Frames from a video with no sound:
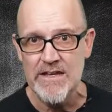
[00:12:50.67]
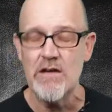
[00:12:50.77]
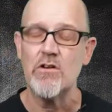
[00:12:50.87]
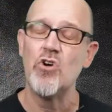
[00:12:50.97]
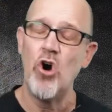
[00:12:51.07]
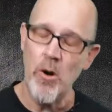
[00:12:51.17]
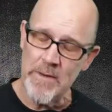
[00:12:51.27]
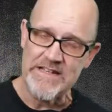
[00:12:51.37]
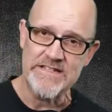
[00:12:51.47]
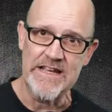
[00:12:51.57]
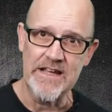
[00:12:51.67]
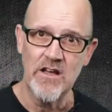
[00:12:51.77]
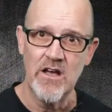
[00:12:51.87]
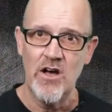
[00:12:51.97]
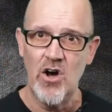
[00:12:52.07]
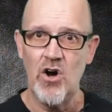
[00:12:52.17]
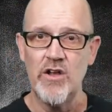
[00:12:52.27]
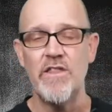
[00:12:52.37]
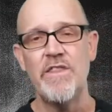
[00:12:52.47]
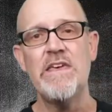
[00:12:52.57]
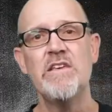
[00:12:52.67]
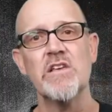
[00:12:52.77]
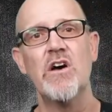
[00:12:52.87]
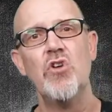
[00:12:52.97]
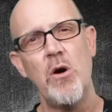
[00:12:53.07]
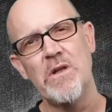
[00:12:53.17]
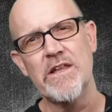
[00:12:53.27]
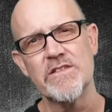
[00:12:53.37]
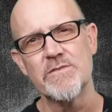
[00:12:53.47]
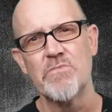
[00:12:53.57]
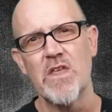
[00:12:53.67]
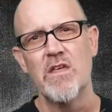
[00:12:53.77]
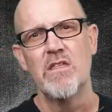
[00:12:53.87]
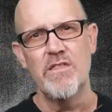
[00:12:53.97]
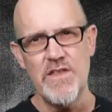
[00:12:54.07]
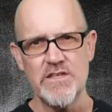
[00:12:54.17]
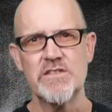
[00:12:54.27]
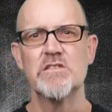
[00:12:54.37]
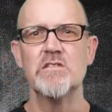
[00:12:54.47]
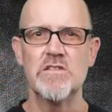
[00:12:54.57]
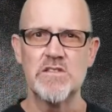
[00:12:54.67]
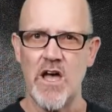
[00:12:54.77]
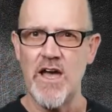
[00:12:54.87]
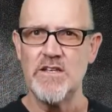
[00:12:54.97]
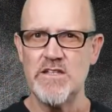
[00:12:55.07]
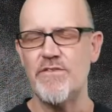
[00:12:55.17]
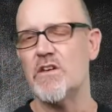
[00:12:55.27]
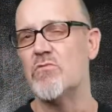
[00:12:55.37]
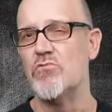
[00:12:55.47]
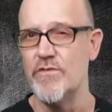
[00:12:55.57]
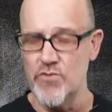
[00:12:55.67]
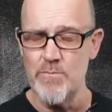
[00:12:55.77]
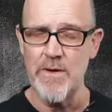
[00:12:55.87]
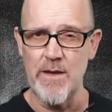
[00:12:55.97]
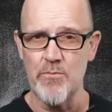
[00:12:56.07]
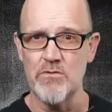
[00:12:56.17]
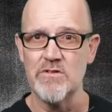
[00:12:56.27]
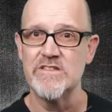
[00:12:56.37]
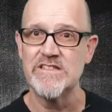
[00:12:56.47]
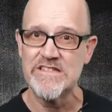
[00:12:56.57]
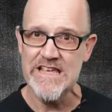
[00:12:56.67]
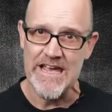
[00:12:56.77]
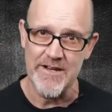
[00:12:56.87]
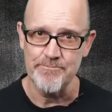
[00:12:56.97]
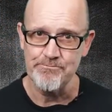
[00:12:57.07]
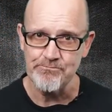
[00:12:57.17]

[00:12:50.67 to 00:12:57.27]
Now, commenting on these anomalies, this scientific review paper said,